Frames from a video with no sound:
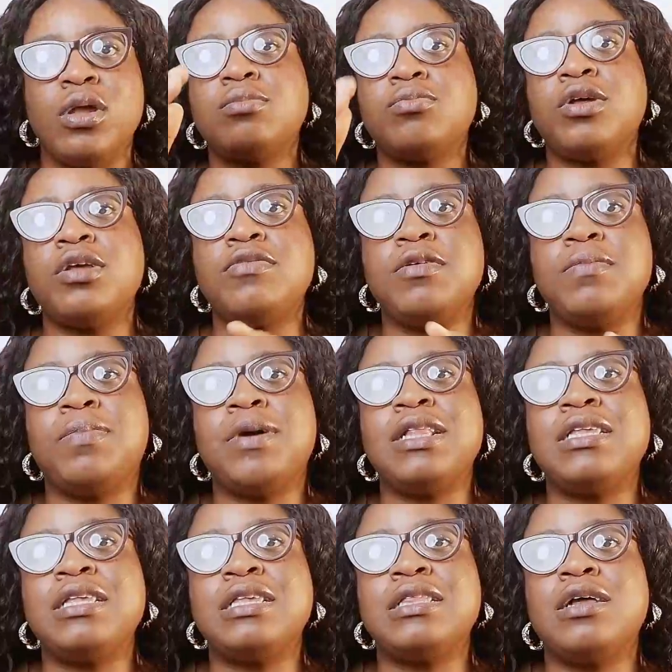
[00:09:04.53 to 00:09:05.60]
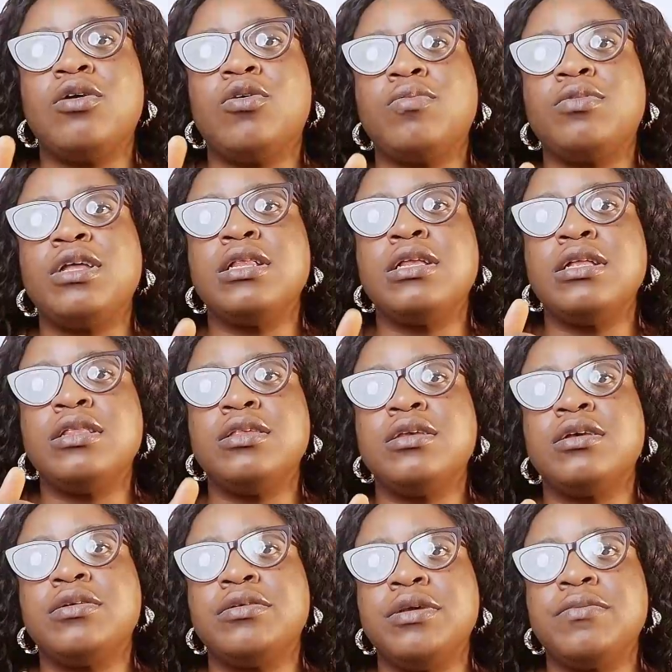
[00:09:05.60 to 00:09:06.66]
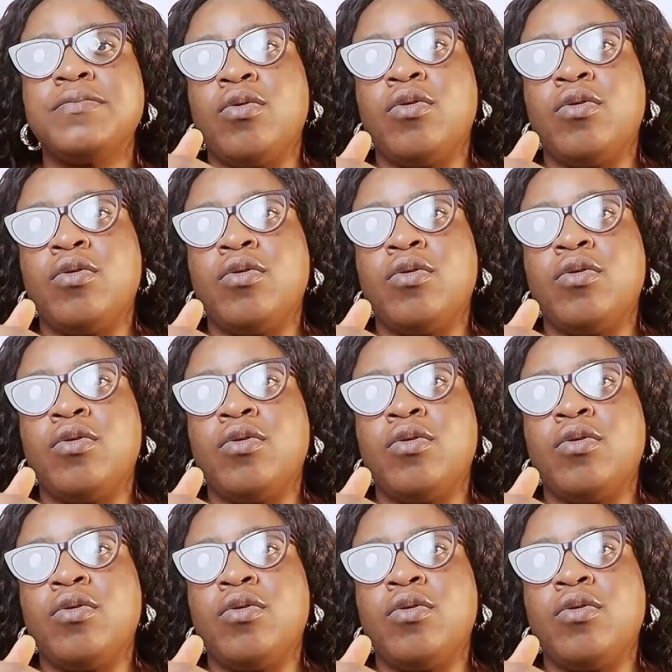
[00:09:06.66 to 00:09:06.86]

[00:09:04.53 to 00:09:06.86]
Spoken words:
But if the parties now obtain a decree